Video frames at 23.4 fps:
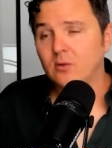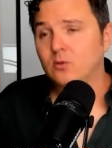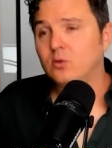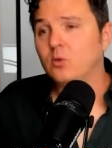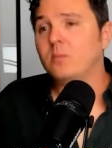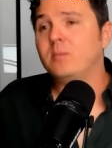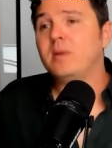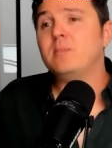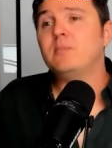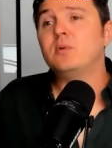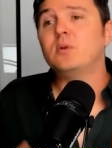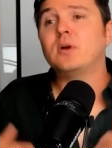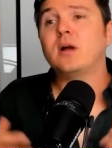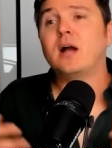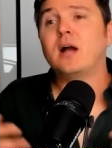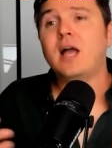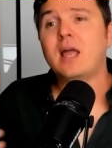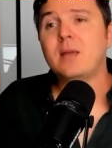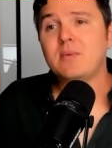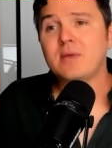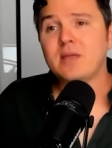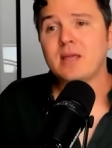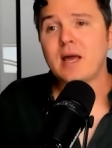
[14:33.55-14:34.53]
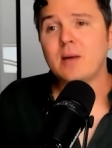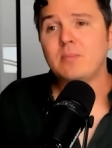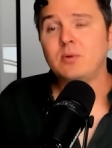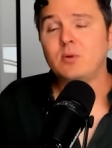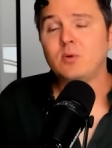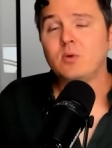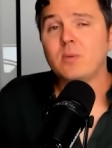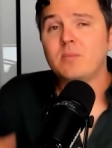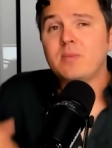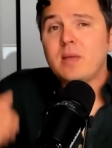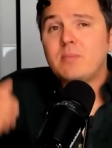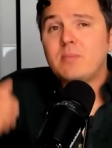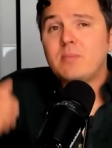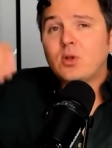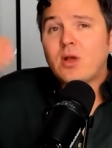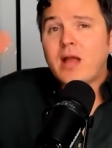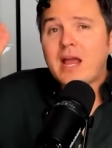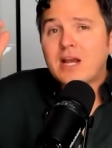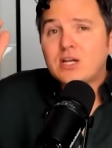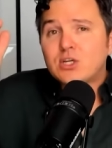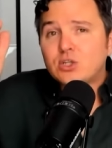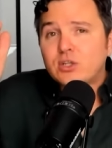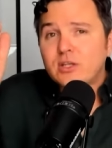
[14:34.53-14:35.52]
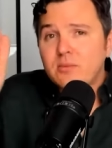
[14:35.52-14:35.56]
Look what people are hyping up. Look what people are
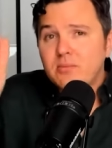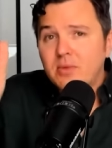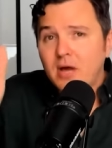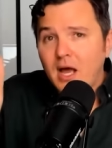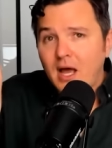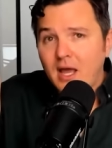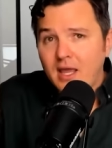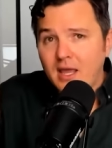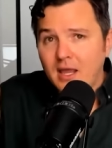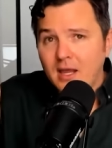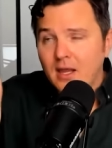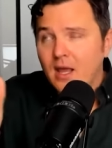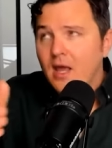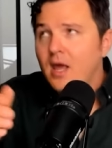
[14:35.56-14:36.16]
actually buying.